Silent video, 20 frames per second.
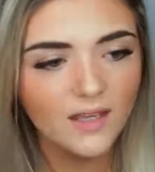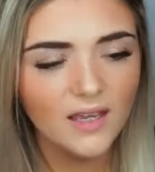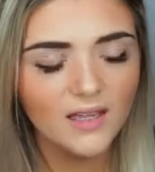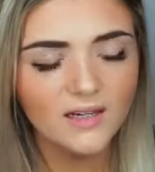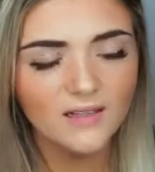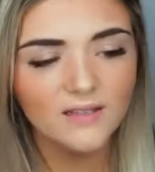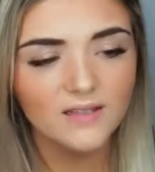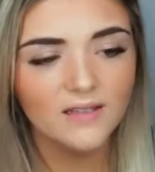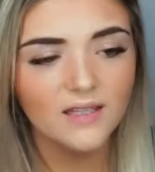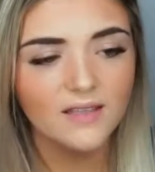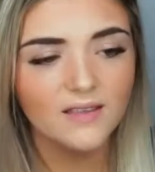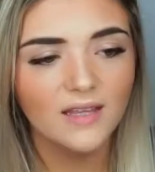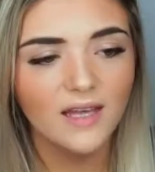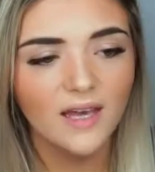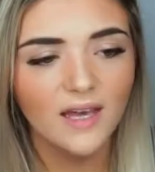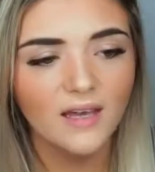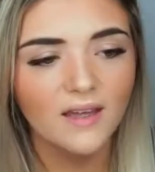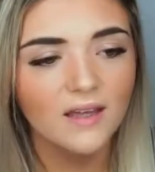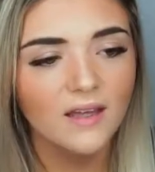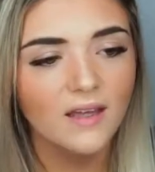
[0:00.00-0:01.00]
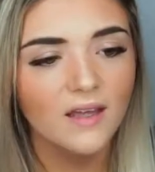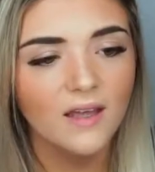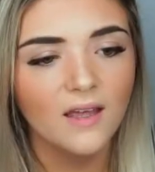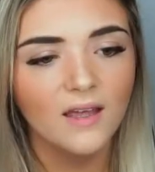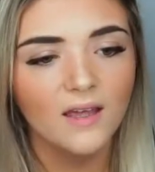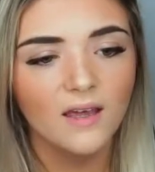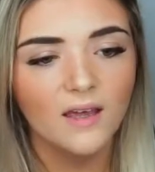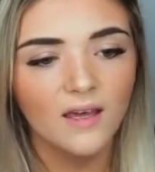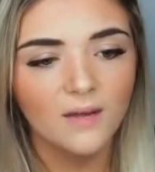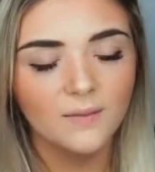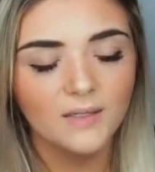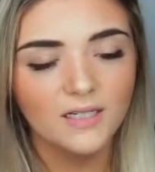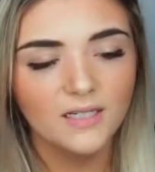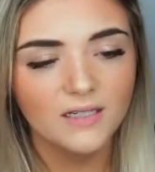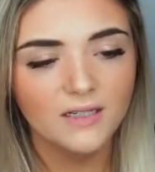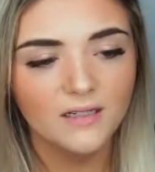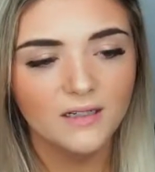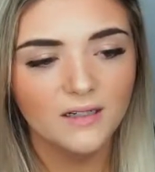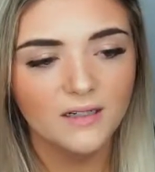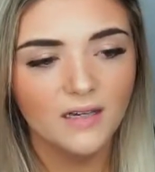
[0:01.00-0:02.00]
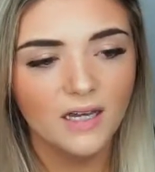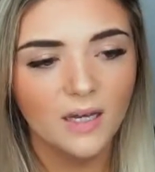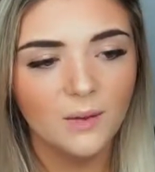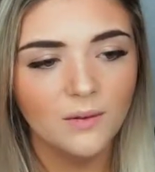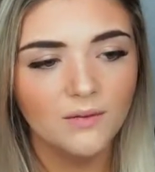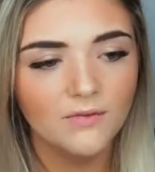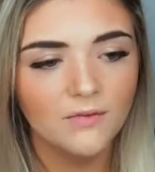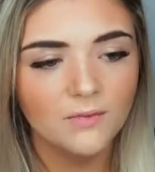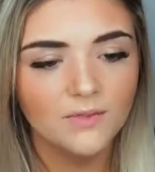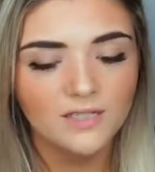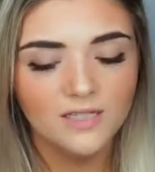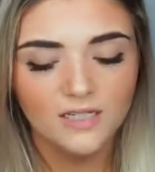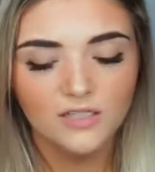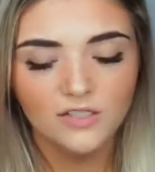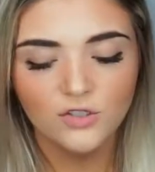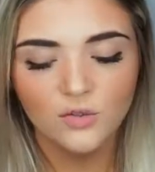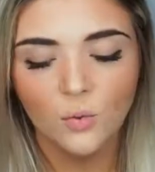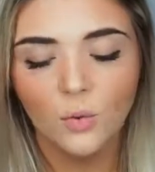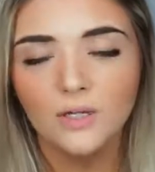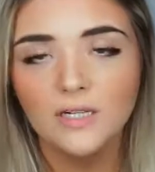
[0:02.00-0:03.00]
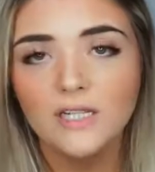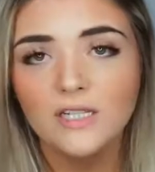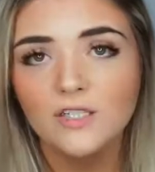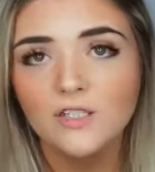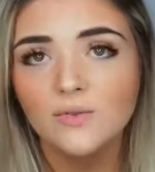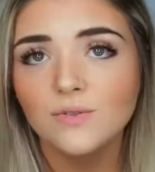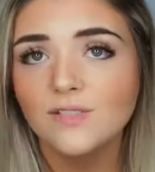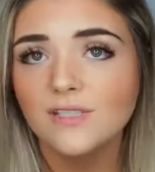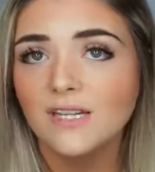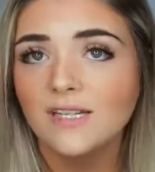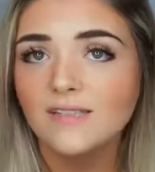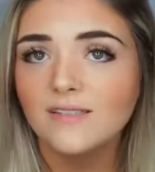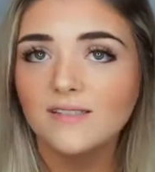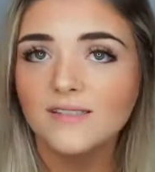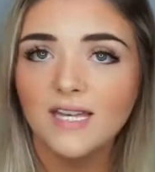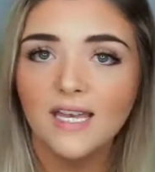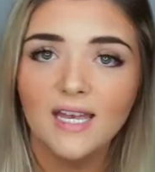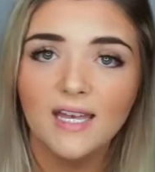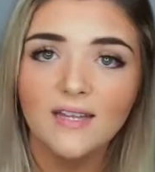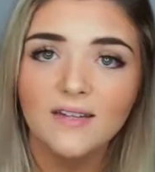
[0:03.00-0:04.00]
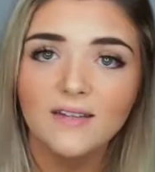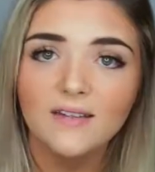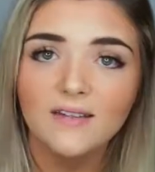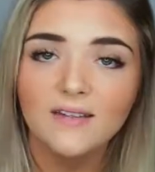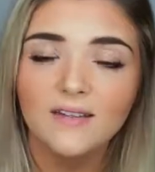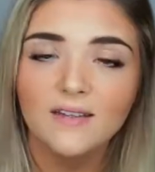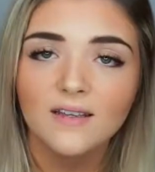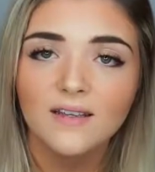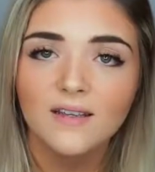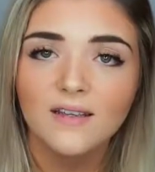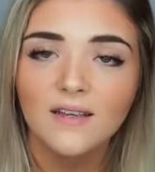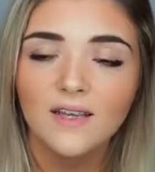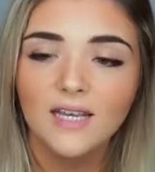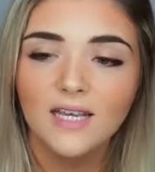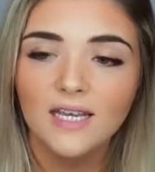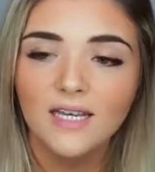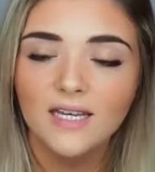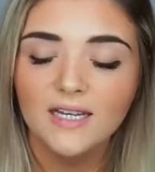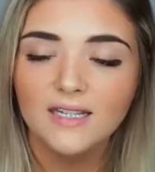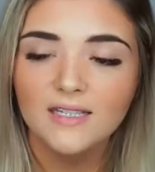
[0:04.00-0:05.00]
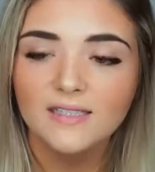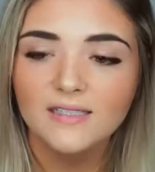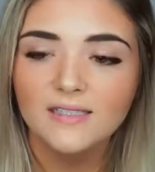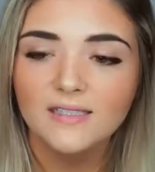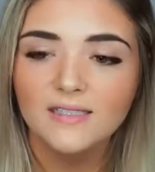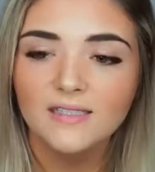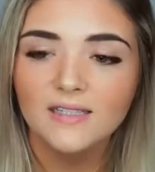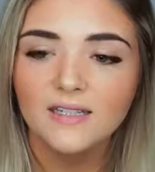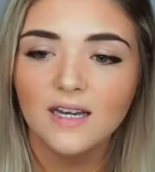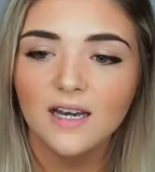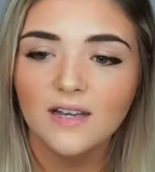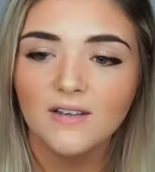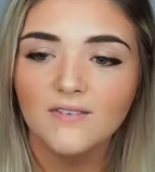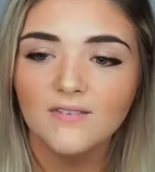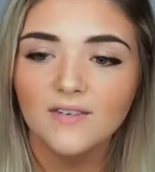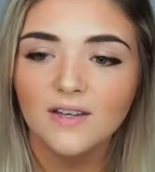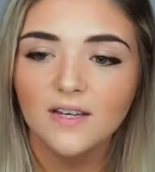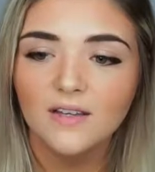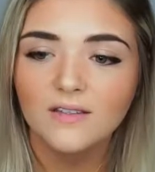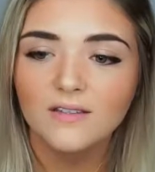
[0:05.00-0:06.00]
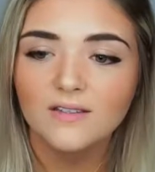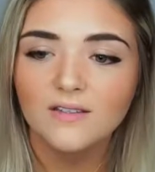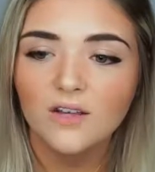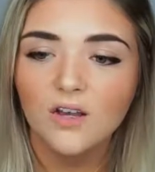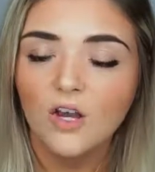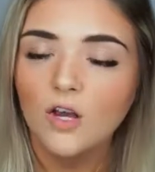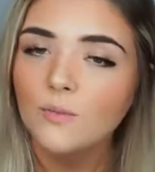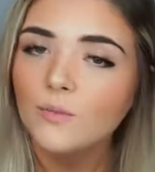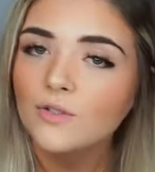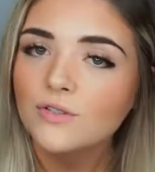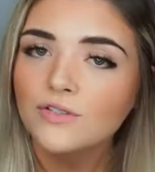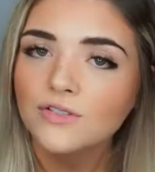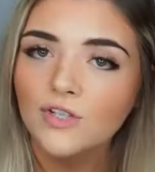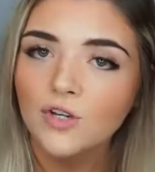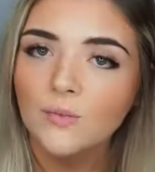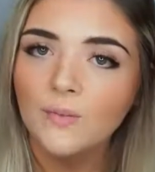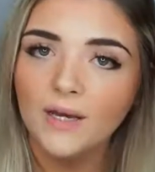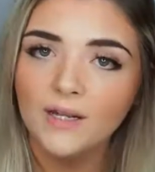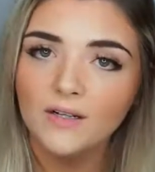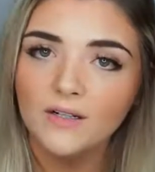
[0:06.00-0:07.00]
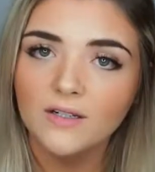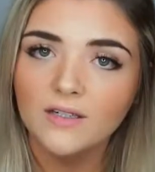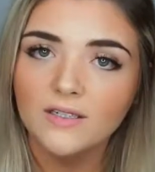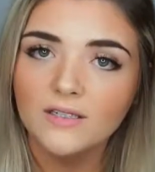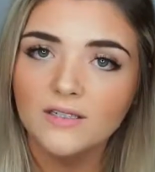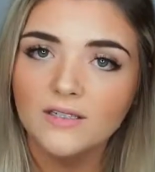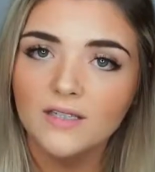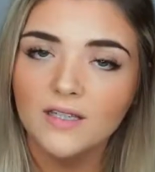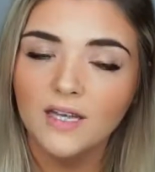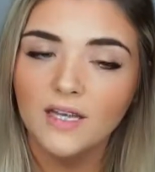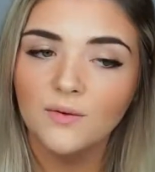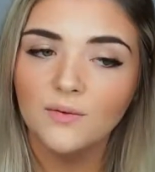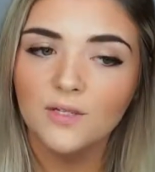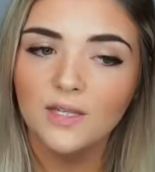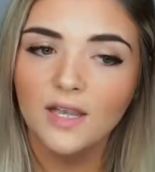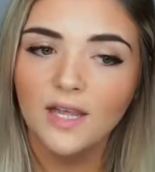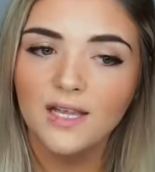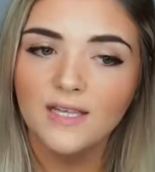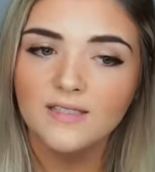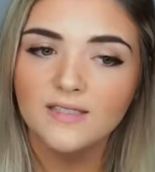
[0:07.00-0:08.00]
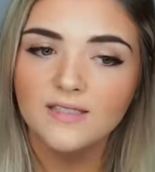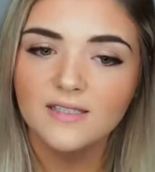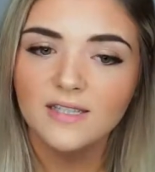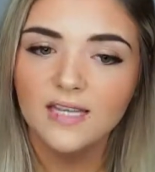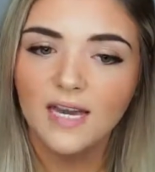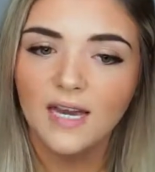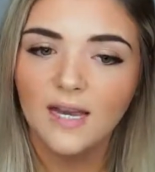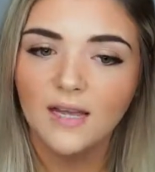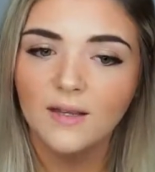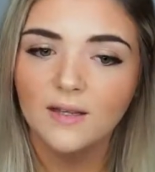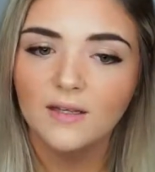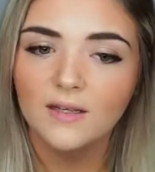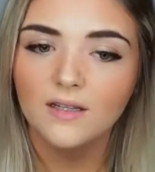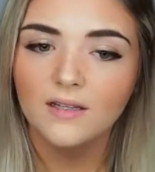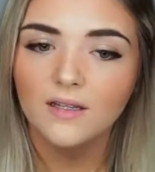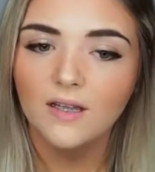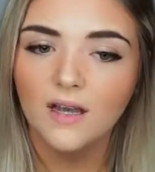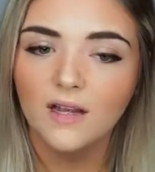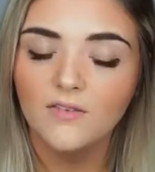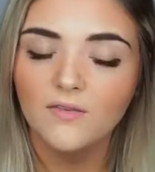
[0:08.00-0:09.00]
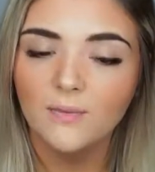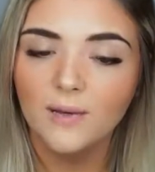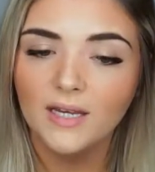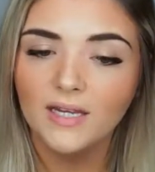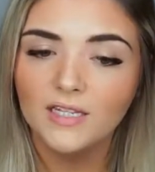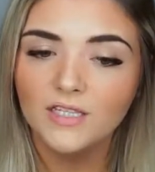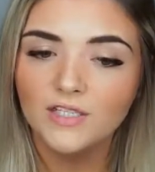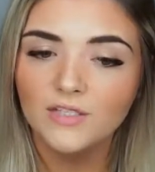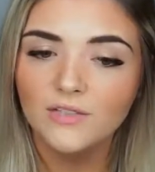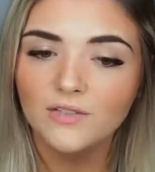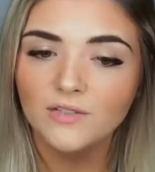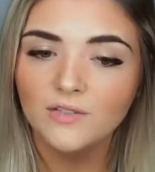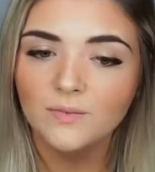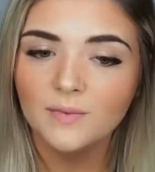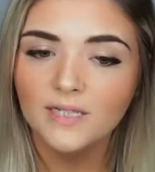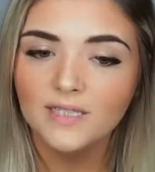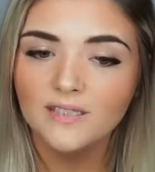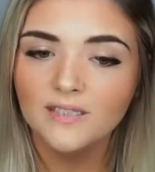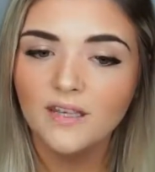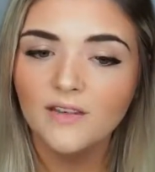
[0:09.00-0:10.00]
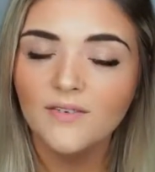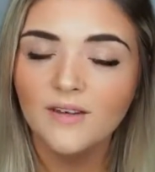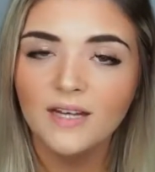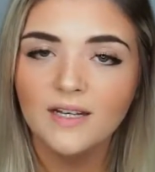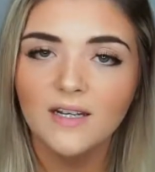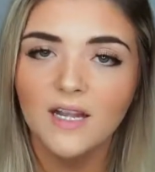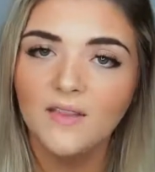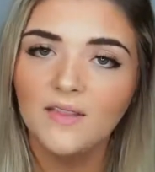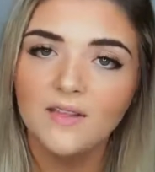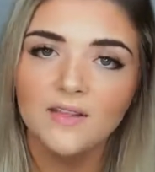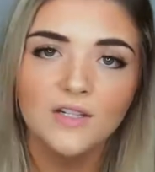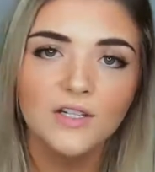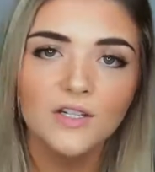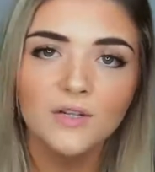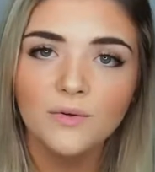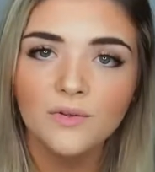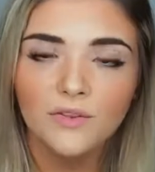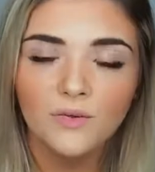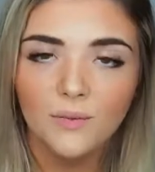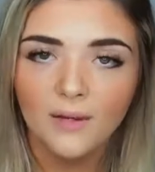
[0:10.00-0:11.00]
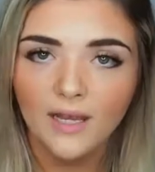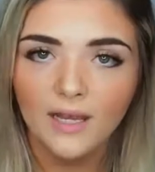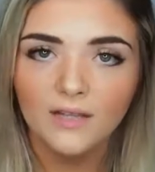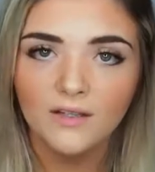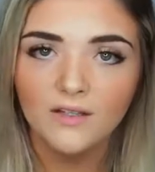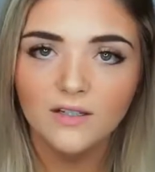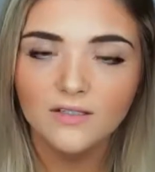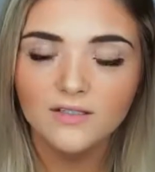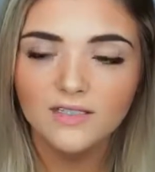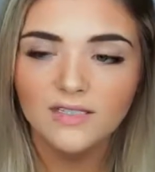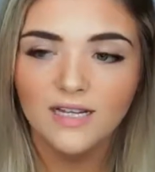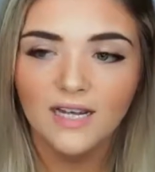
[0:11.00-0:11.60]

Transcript: anything like that. I mean, I went from a size 20 to a size 10 and I felt almost no better until I realized that a lot of my issues with myself had nothing to do with the way I looked.